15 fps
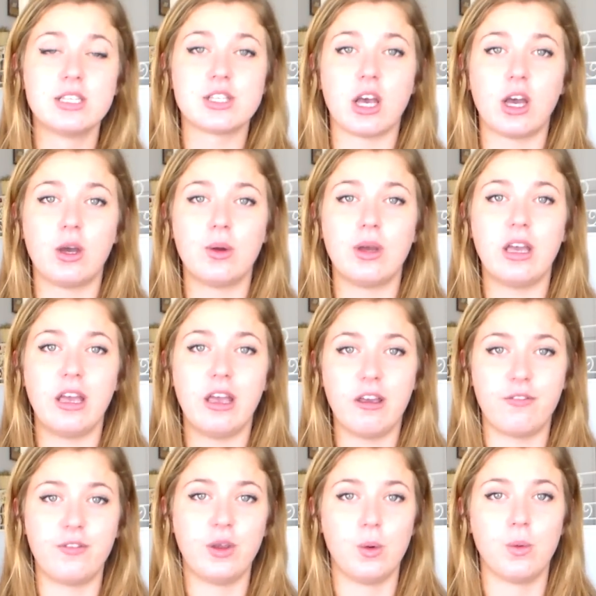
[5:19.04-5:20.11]
So
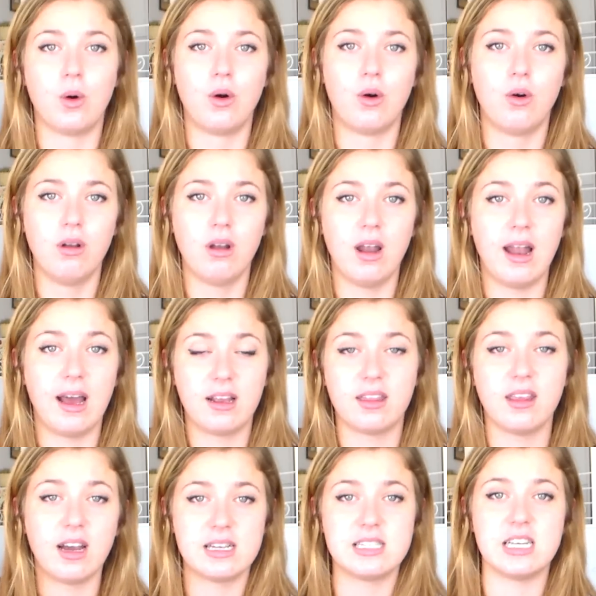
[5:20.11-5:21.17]
if you all like
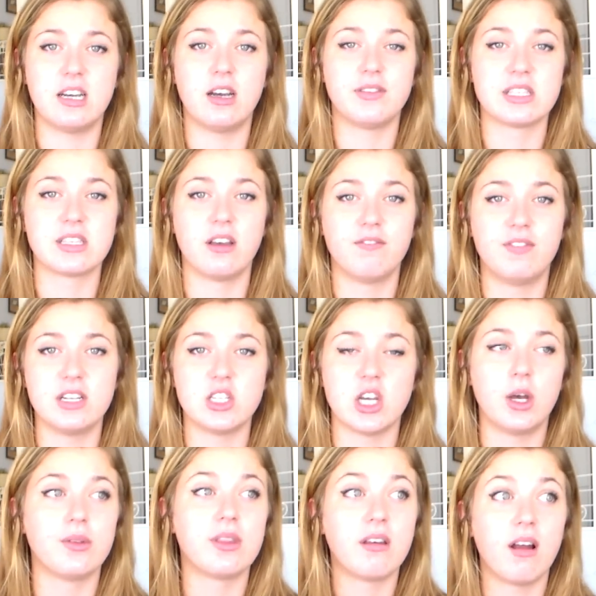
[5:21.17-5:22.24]
the idea of a certain
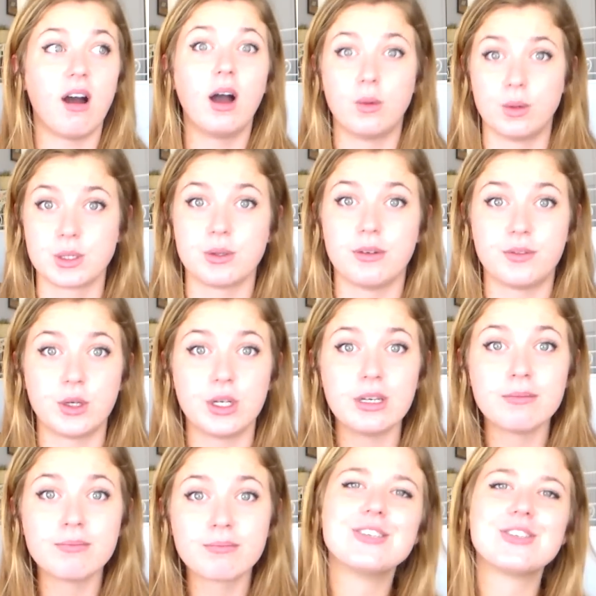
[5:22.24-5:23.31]
video, then I will do it for you.
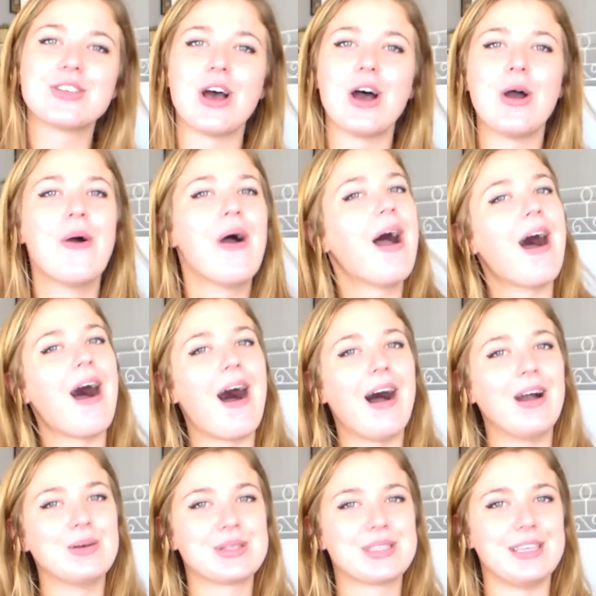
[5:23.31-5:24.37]
So
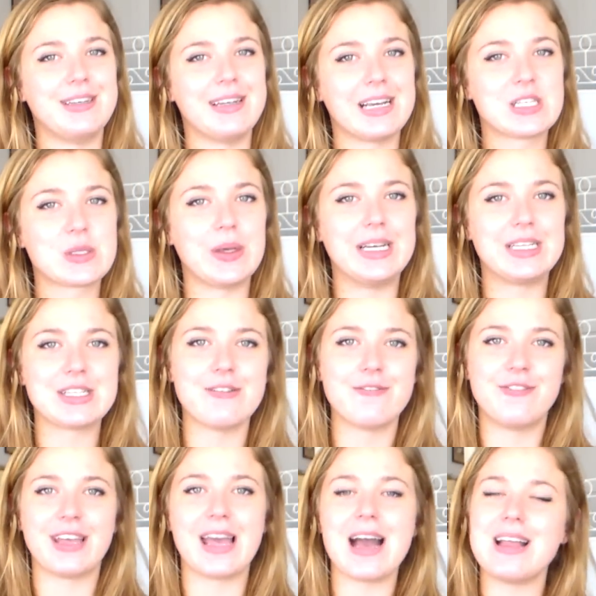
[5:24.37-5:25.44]
I will see you next week.
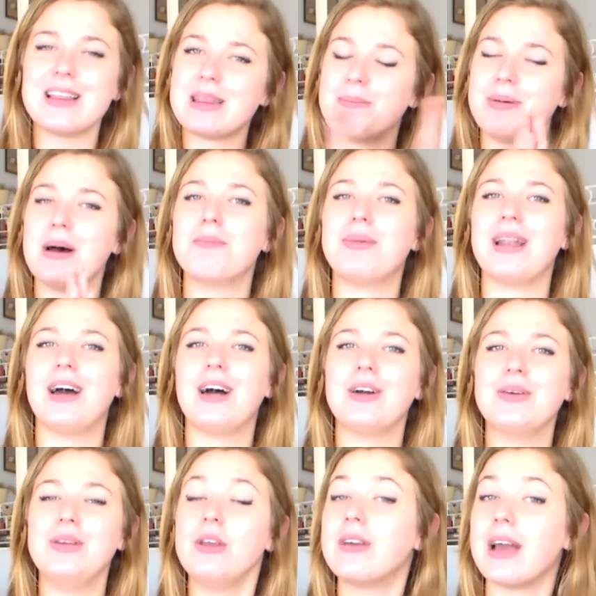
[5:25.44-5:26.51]
Don't forget the button
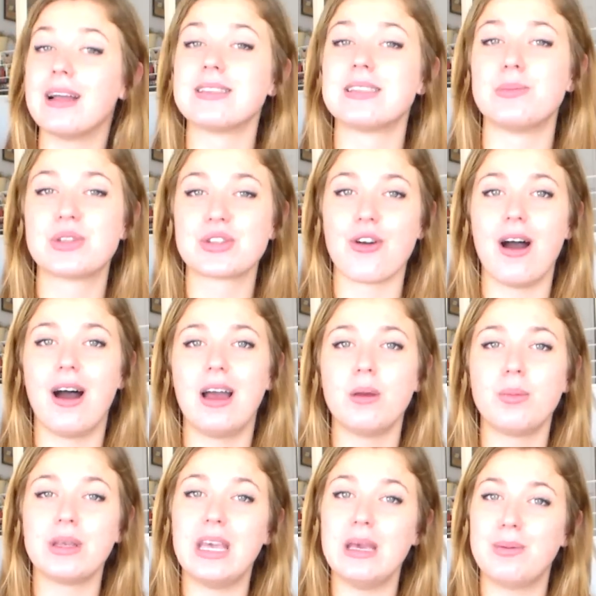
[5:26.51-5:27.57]
below, you can
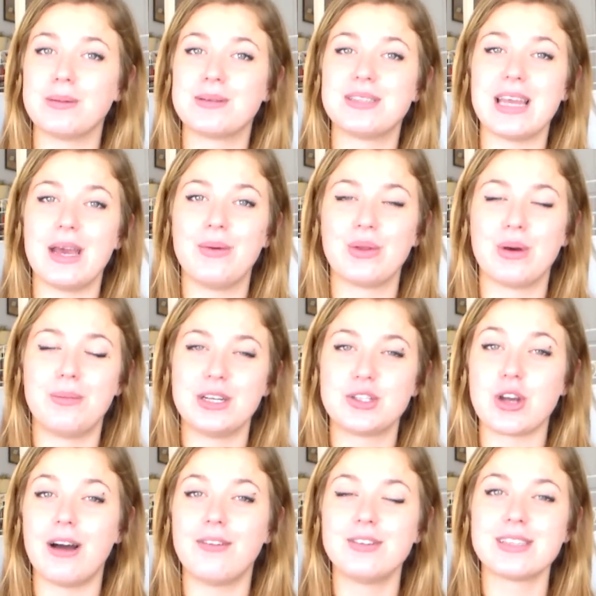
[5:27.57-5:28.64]
subscribe, keep up to date with all my
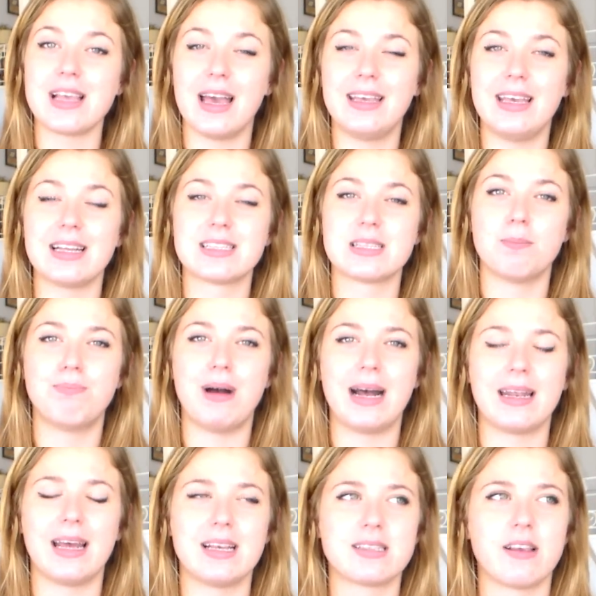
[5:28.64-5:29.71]
travels and get some
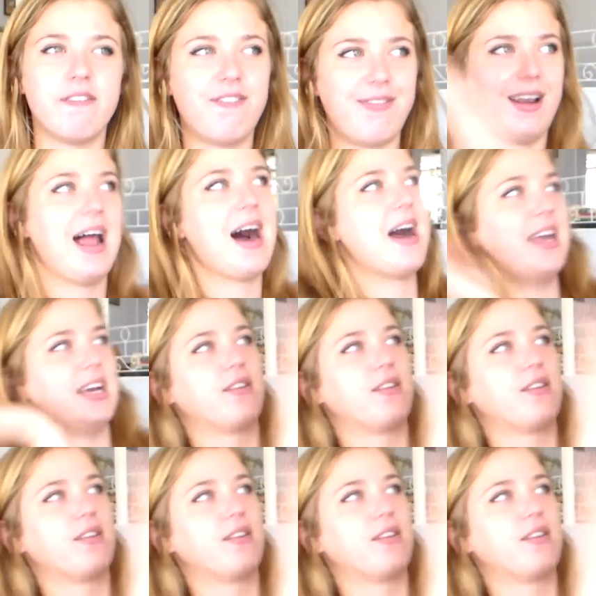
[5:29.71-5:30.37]
badass fly